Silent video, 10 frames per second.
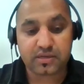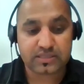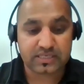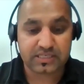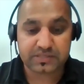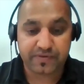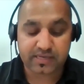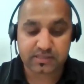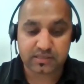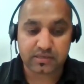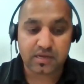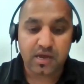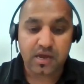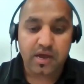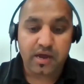satisfaction
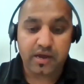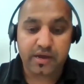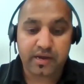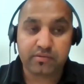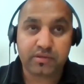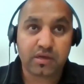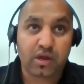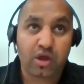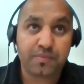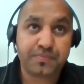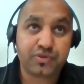around the globe.